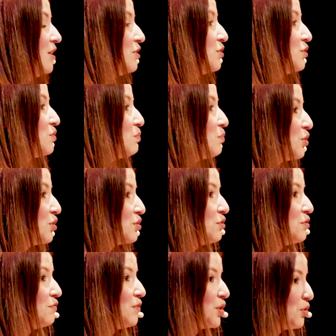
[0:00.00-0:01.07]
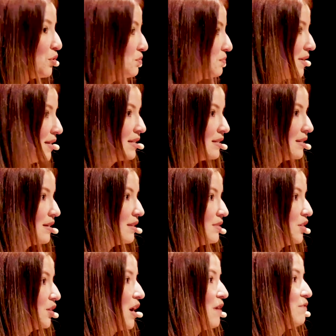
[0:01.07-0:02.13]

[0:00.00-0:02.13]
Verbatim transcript: being on the border of a coma, the